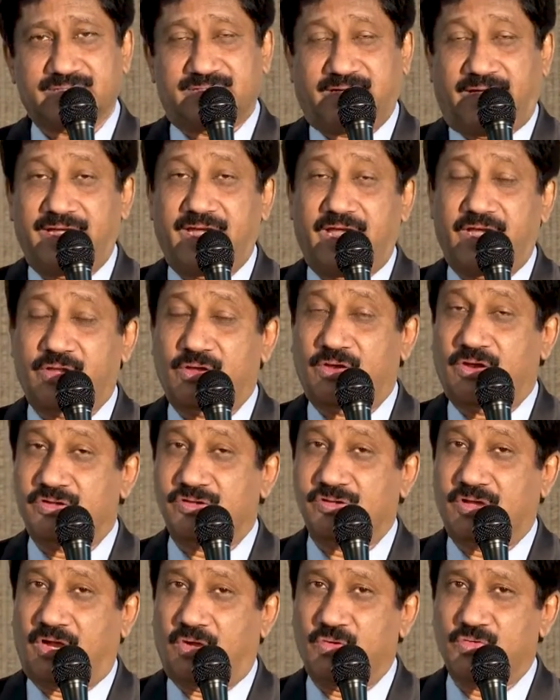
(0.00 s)
And I do not
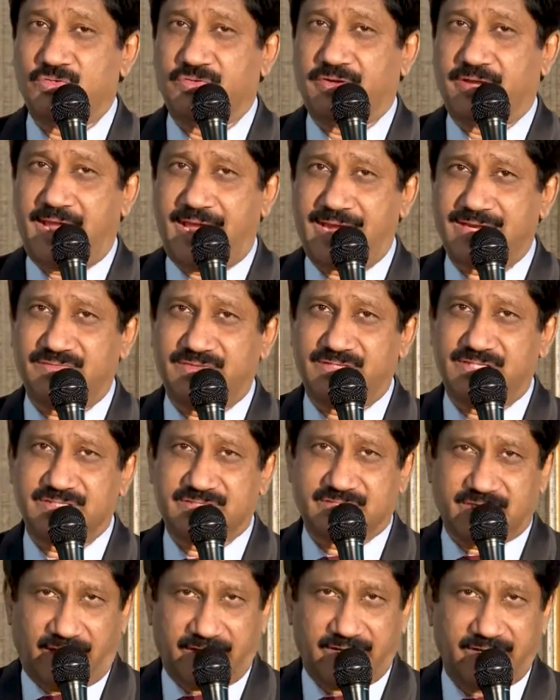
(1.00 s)
know how to react with
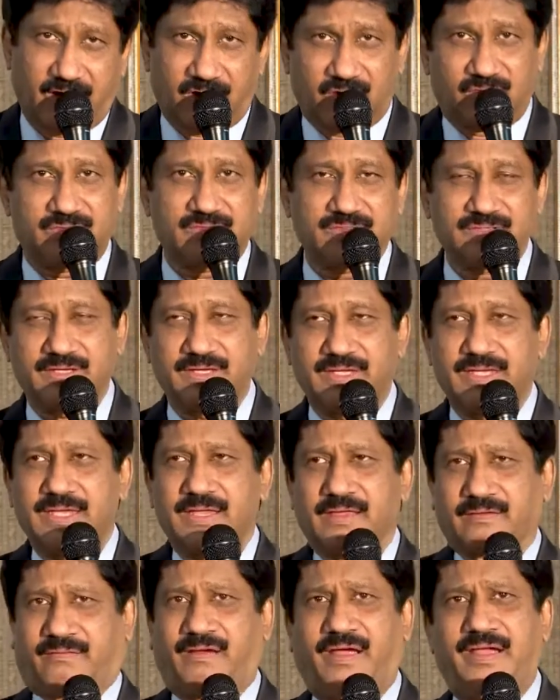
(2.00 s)
this guy now
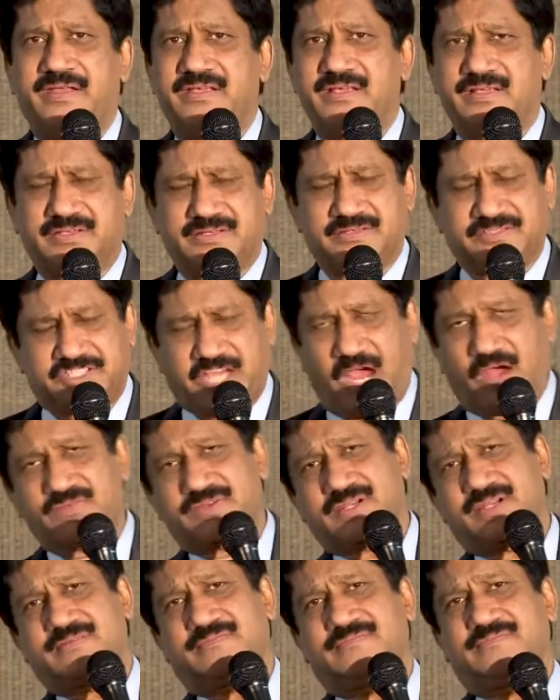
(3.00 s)
and he
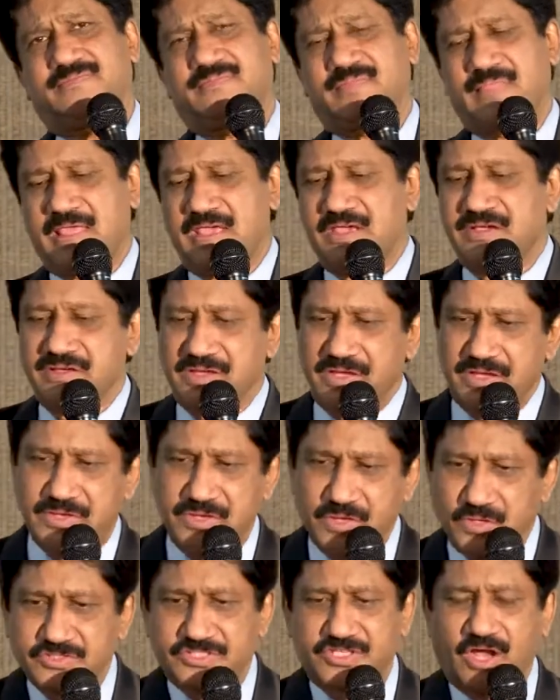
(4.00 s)
shouted. He
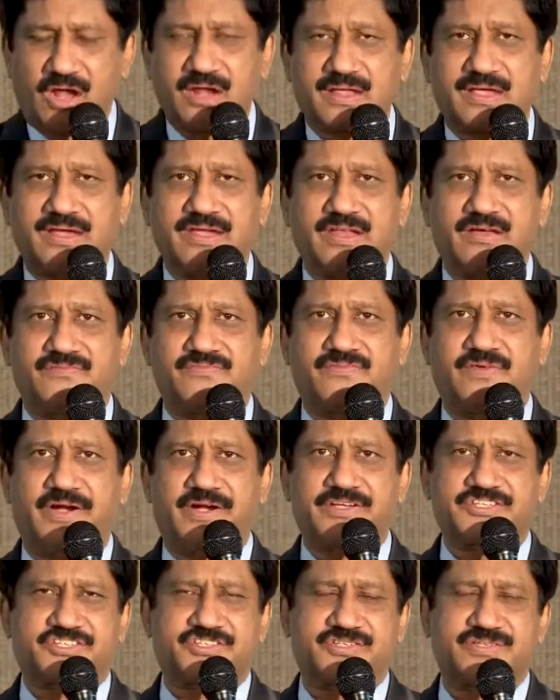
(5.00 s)
used all kind of
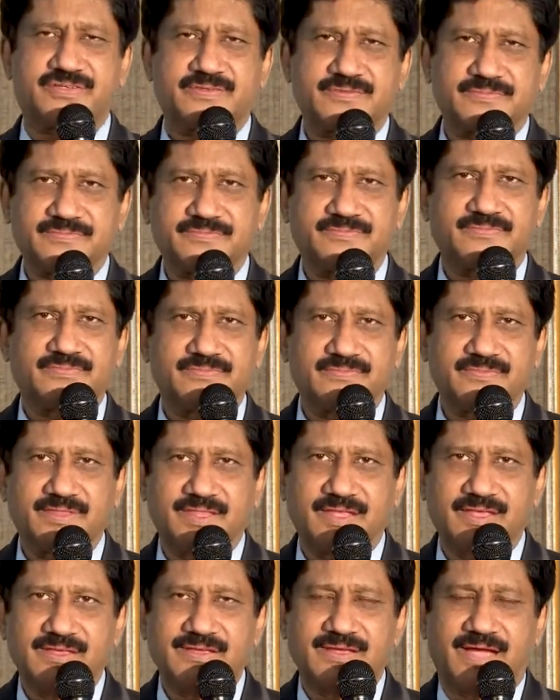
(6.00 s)
words.
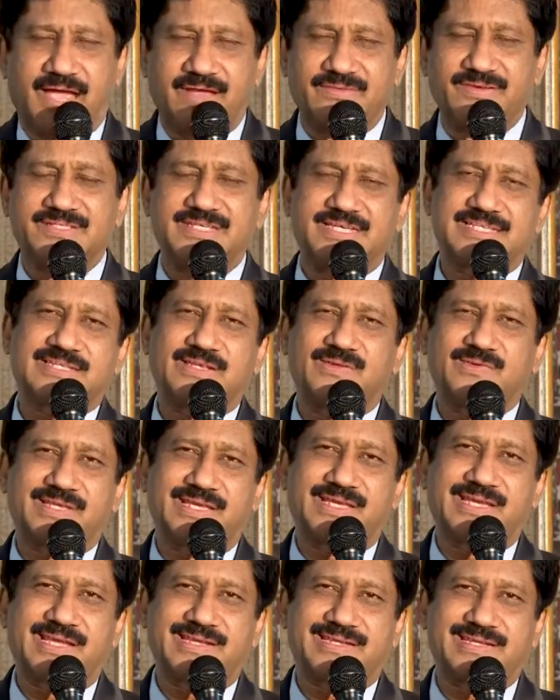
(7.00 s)
I was just
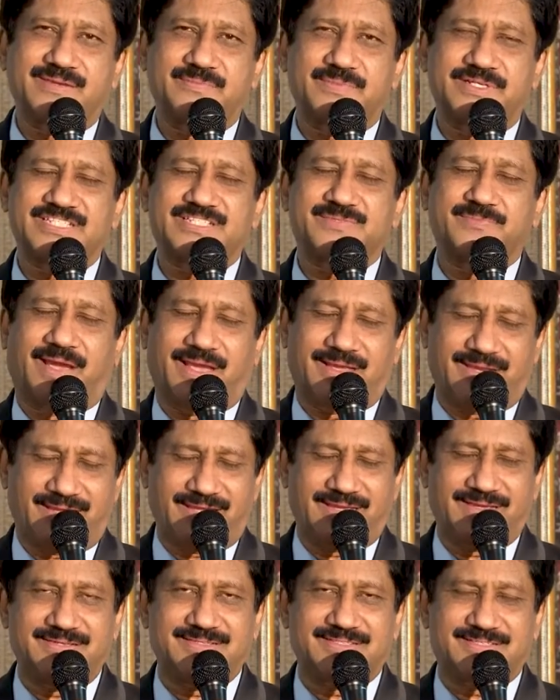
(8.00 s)
looking at him and
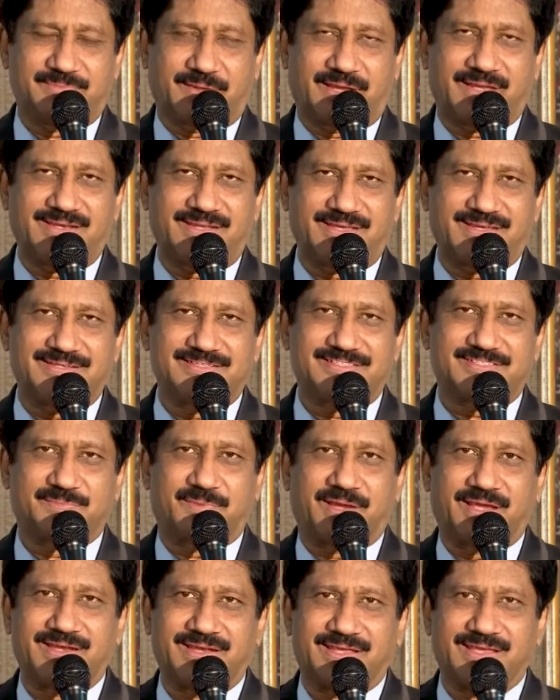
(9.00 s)
smiling and smiling and
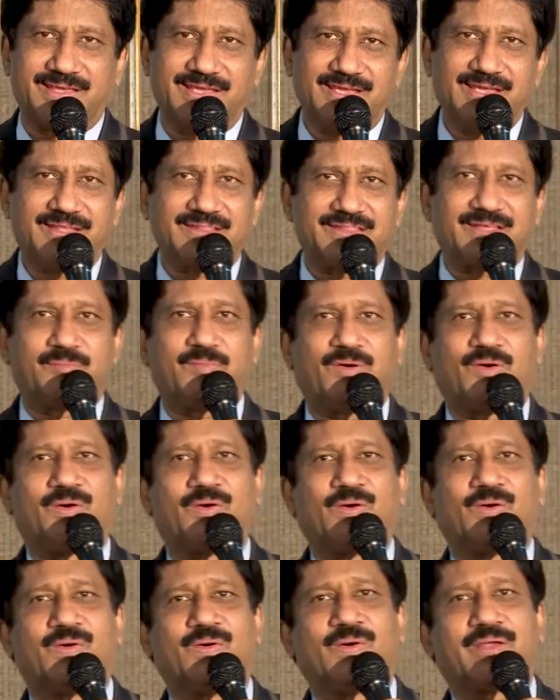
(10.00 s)
smiling. The
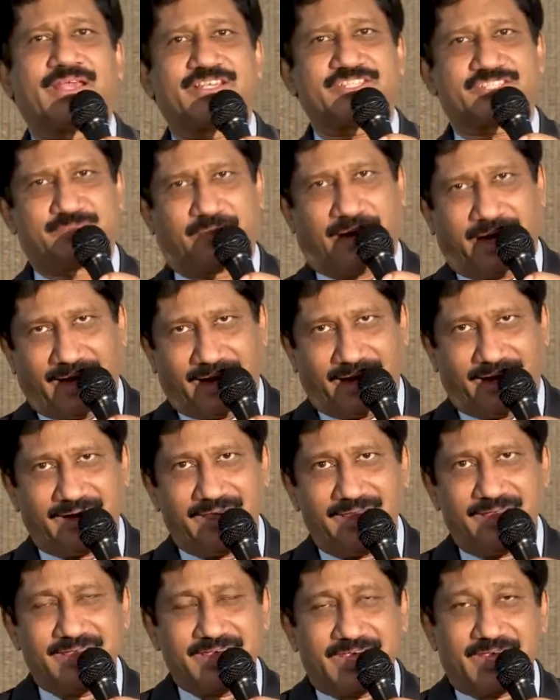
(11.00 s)
more I smiled,
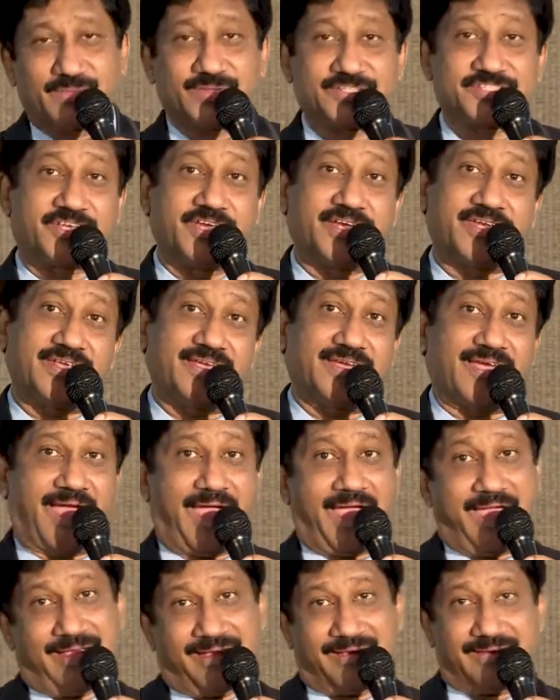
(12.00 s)
he was getting
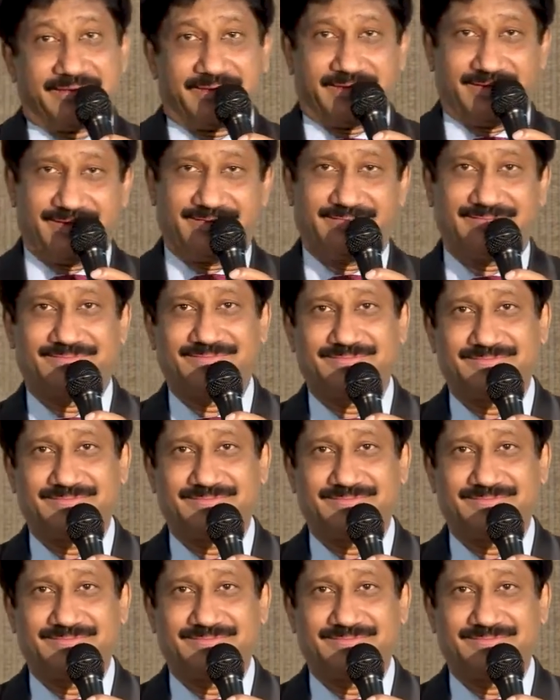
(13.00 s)
angry.